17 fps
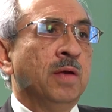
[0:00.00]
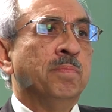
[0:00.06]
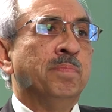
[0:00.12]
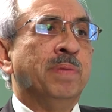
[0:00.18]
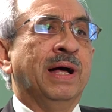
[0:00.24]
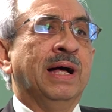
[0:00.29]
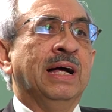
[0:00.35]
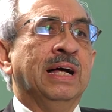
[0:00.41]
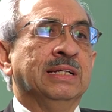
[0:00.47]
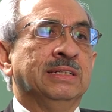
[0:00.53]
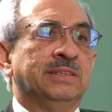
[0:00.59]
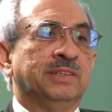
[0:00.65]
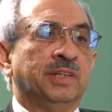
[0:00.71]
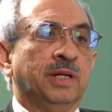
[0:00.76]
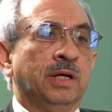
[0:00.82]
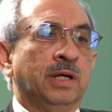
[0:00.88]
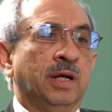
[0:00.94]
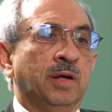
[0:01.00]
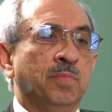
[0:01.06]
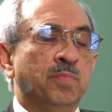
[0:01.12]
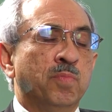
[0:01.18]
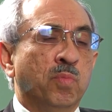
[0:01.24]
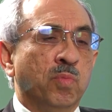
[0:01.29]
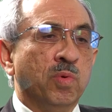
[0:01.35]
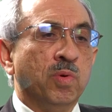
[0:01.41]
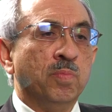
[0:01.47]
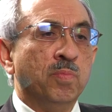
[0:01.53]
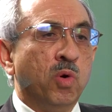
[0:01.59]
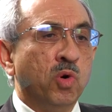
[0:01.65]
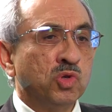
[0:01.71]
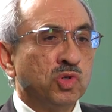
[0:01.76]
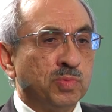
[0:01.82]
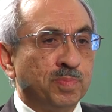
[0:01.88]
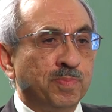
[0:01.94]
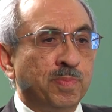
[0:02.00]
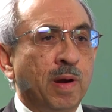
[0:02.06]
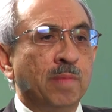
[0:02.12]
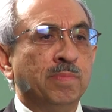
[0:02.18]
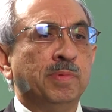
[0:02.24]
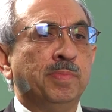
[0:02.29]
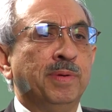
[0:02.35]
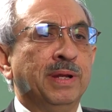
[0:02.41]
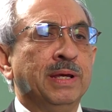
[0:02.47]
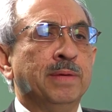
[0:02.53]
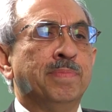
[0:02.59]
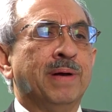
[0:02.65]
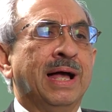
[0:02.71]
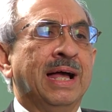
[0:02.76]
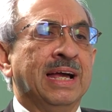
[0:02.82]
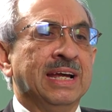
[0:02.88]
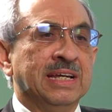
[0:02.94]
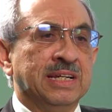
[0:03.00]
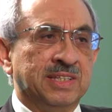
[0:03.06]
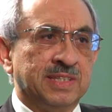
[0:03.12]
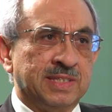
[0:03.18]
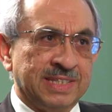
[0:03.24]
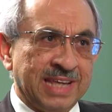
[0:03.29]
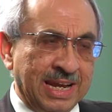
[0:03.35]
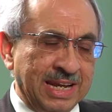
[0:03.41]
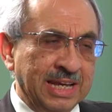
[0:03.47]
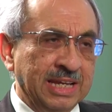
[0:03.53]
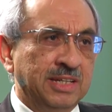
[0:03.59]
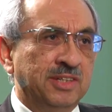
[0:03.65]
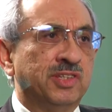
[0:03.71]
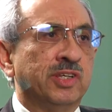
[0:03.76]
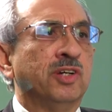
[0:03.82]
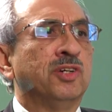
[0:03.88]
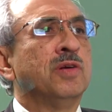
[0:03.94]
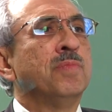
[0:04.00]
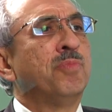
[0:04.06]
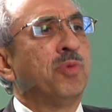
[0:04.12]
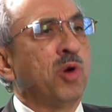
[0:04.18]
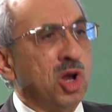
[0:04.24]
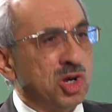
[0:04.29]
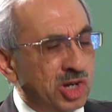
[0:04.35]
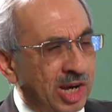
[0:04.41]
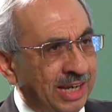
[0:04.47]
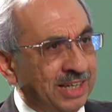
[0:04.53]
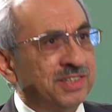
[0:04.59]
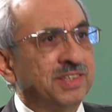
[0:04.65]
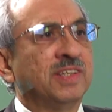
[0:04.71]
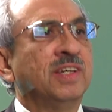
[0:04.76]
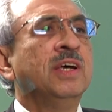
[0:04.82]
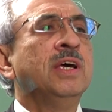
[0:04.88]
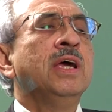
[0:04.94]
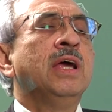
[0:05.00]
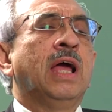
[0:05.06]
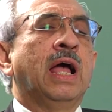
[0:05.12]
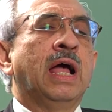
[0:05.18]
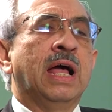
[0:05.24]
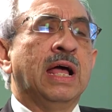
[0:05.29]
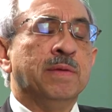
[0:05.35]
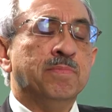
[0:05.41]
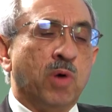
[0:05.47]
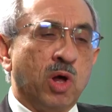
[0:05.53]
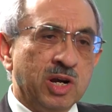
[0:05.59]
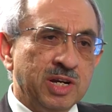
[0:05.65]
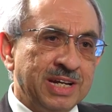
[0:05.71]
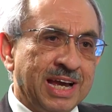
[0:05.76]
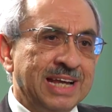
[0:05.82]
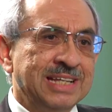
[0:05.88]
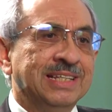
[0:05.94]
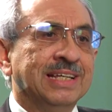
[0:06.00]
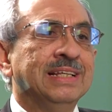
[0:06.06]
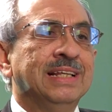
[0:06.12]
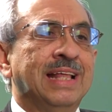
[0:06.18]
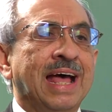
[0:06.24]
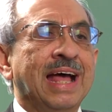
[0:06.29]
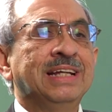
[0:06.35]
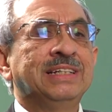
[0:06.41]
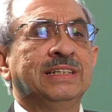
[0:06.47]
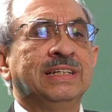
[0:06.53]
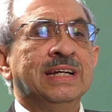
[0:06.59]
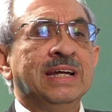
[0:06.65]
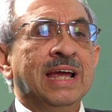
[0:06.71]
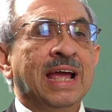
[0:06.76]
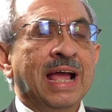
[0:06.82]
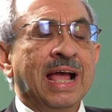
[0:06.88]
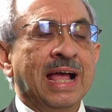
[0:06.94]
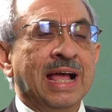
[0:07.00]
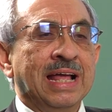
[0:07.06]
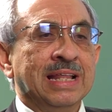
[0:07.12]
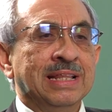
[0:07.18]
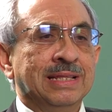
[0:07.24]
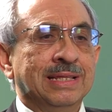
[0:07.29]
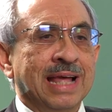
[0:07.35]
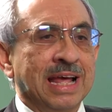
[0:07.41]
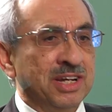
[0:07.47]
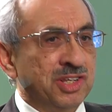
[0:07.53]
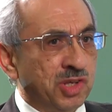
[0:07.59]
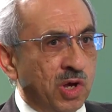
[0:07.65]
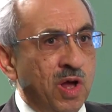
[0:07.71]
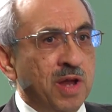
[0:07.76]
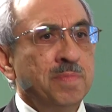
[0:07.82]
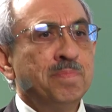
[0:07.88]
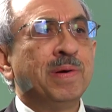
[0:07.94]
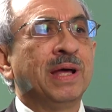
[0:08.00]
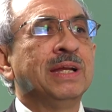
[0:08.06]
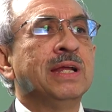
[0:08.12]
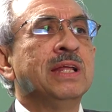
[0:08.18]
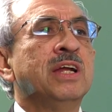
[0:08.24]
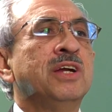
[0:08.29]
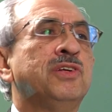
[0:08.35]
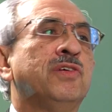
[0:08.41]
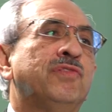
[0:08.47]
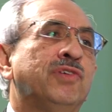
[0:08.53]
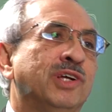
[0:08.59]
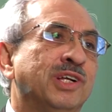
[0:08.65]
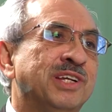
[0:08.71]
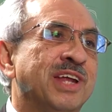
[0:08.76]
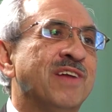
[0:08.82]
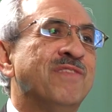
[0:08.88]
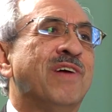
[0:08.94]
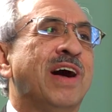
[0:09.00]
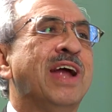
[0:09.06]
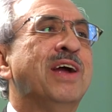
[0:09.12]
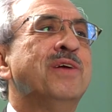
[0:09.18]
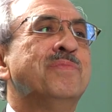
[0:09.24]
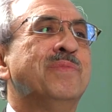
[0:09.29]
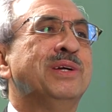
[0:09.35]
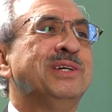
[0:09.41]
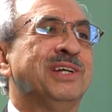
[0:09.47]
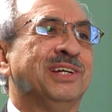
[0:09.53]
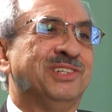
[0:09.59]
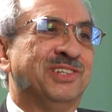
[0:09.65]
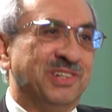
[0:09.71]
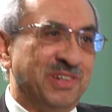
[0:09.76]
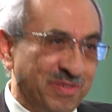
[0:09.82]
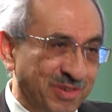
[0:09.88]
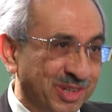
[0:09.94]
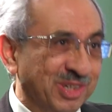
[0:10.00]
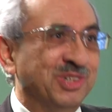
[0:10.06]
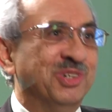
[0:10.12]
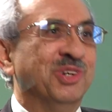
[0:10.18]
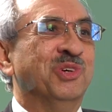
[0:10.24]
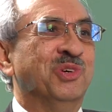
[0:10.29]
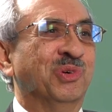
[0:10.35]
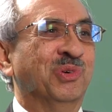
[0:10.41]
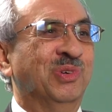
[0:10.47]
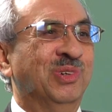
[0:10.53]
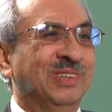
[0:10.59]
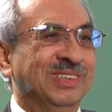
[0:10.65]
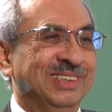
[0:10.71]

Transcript: but most probably by selling certain projects and monetizing that. And that is on, but in a difficult environment, it's difficult to do.